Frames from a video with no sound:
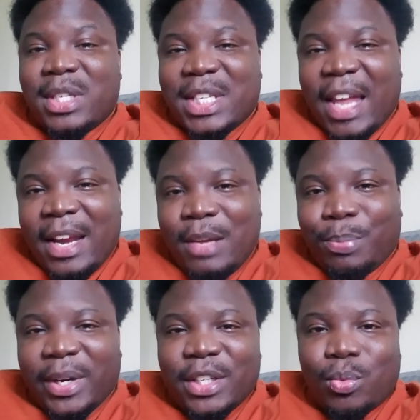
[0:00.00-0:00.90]
Teddy
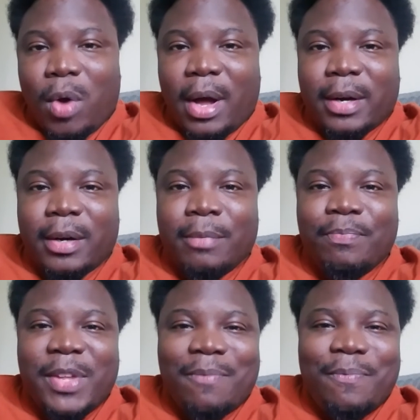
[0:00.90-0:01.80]
Bridgewater
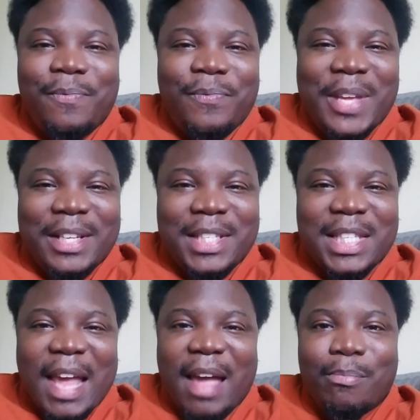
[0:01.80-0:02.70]
fits
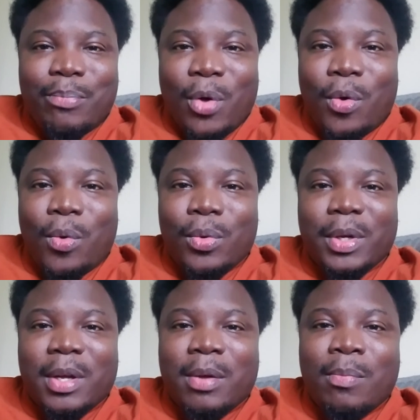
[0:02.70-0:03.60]
that mold
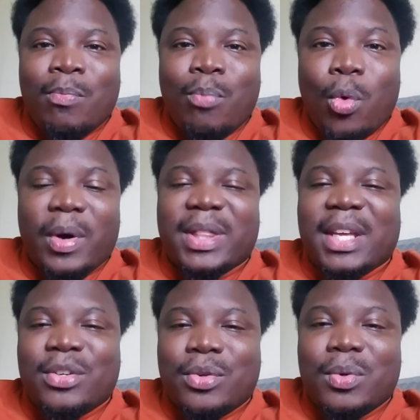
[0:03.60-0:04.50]
more
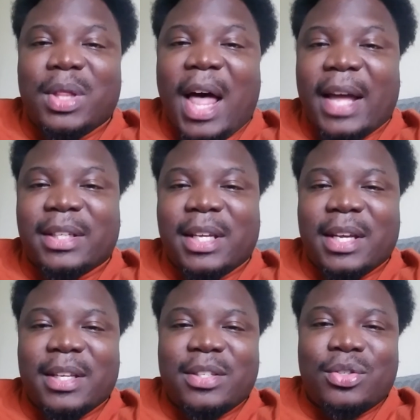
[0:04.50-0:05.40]
than Drew Lock
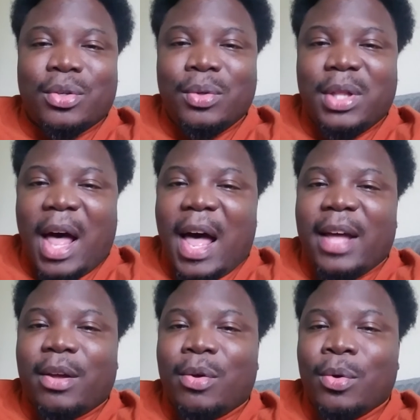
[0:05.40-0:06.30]
does. Drew
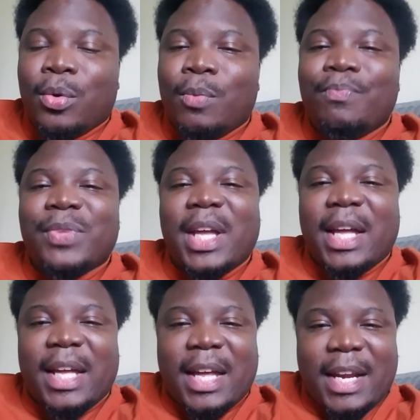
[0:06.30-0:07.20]
Lock, who,
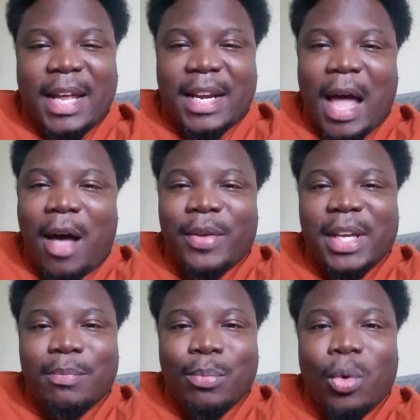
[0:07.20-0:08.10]
and I'll
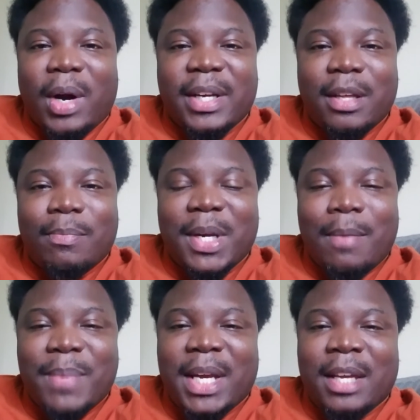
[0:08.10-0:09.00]
get more on him in a
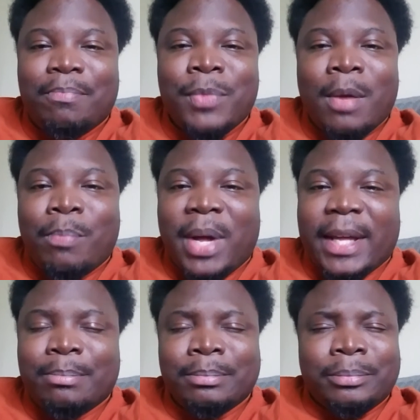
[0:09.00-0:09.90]
minute, but